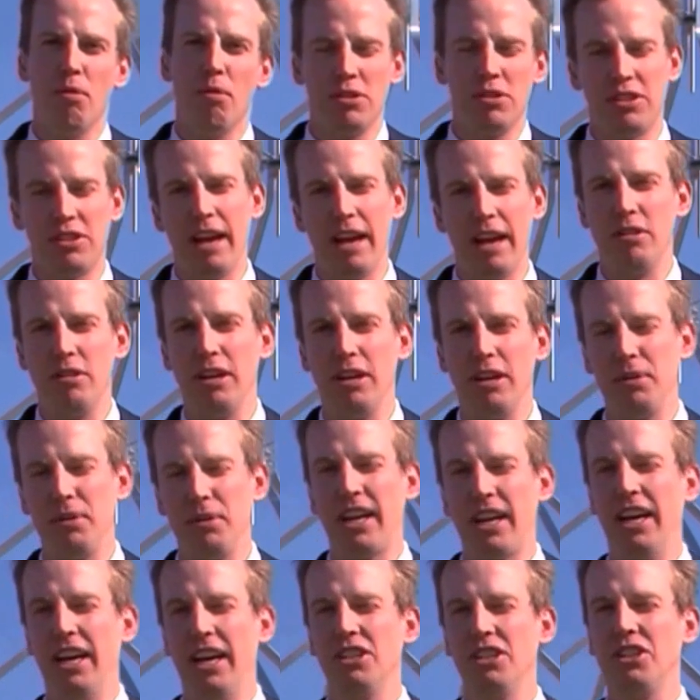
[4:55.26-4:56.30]
put the stake my
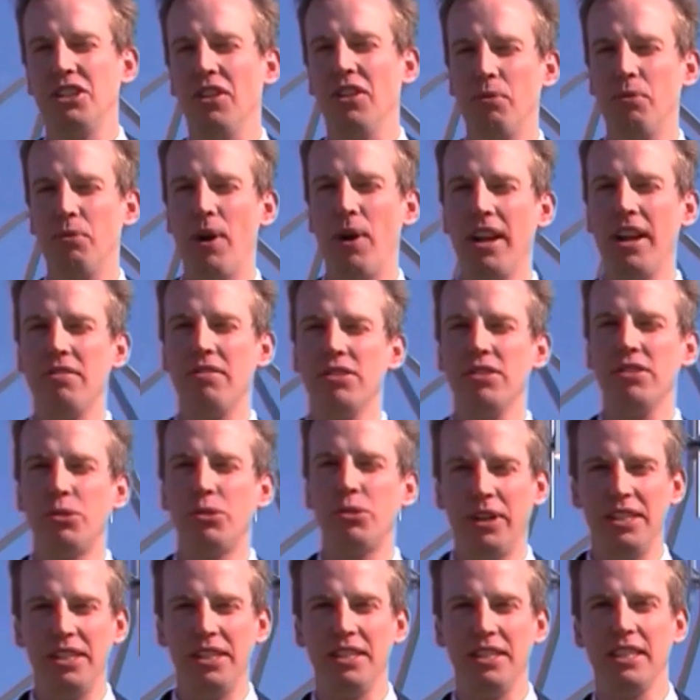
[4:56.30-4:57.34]
reputation on the
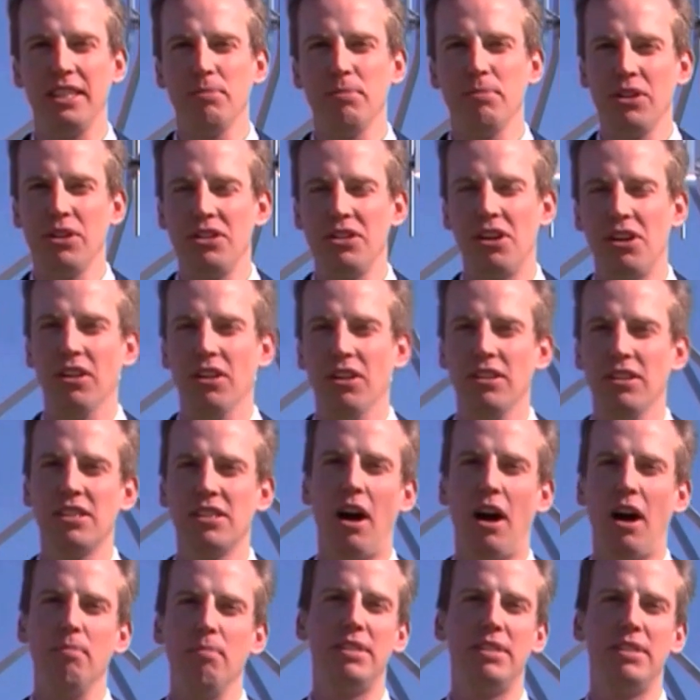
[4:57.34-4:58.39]
$126 million.
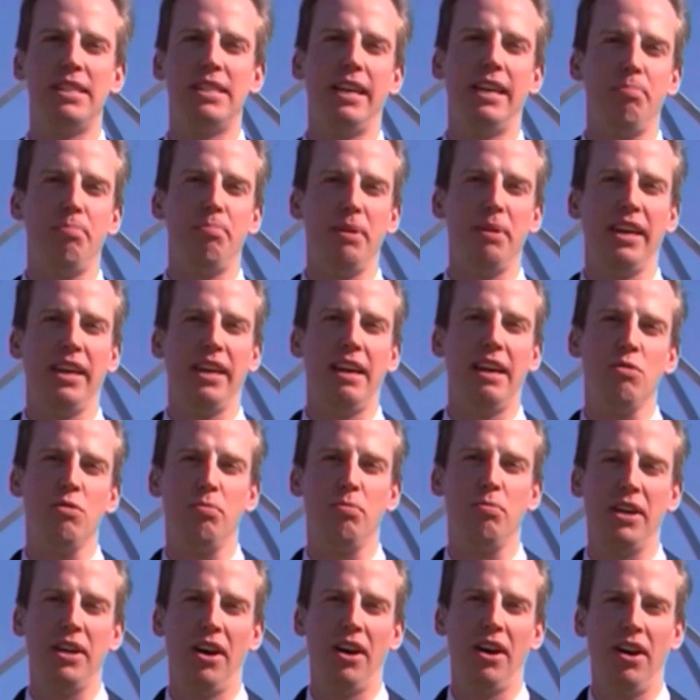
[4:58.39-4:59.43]
I'm tipping it
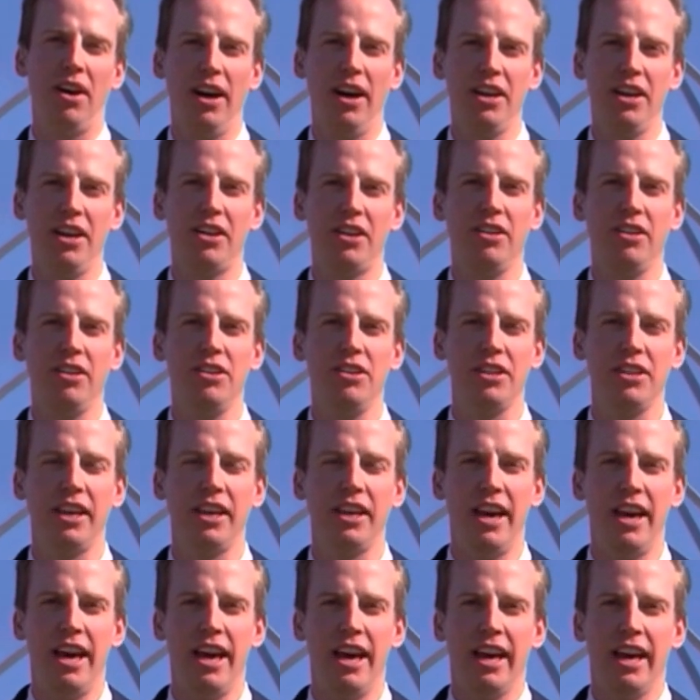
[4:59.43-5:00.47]
will be higher. You don't
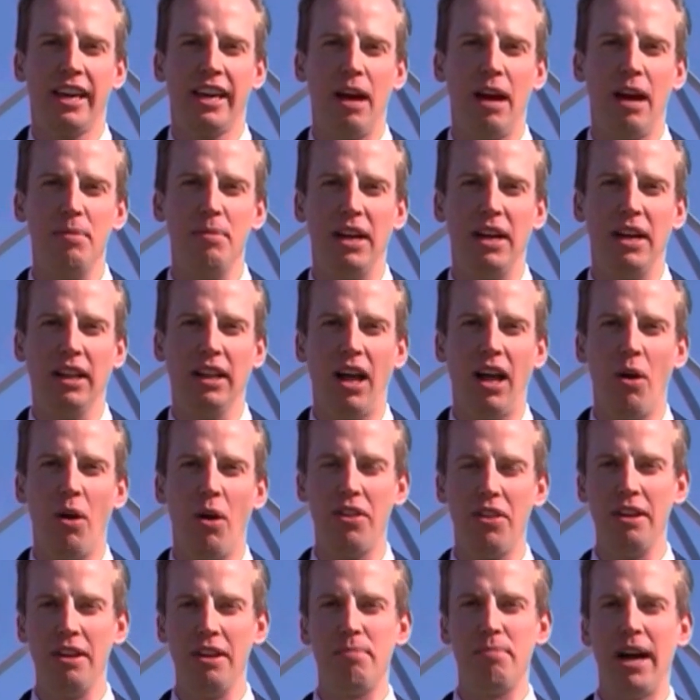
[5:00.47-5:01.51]
usually come in
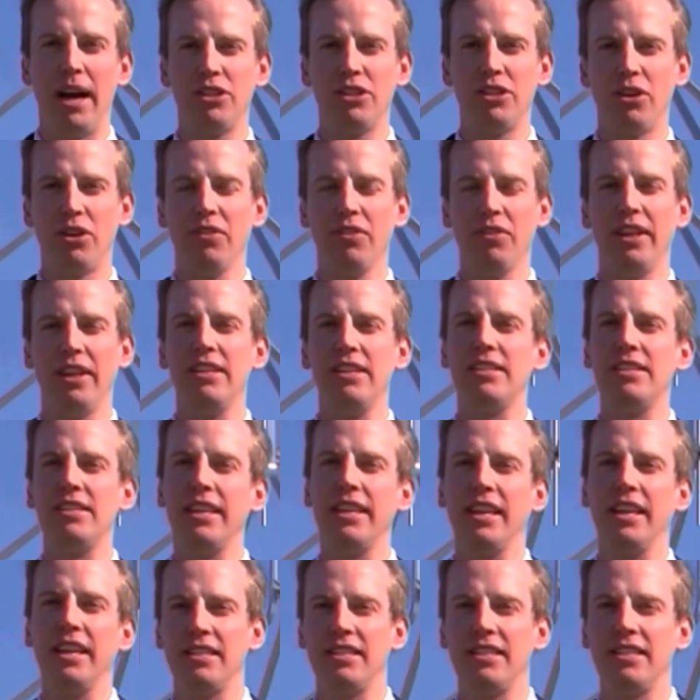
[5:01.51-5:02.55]
lower than budget on these
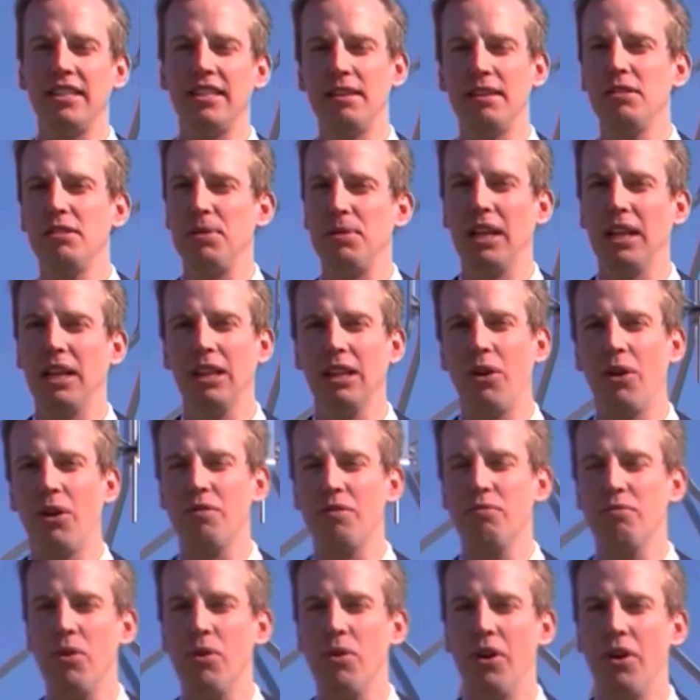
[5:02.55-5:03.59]
things, and there seems to be a
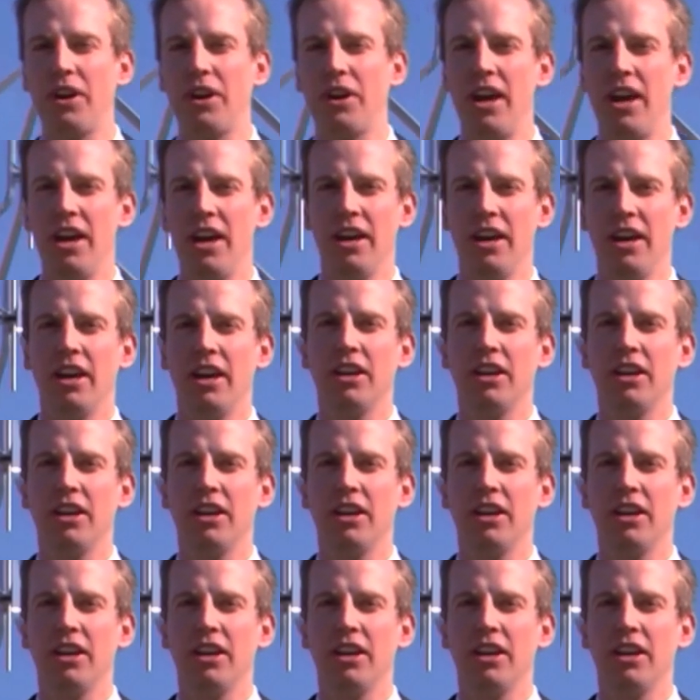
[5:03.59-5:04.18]
lot of work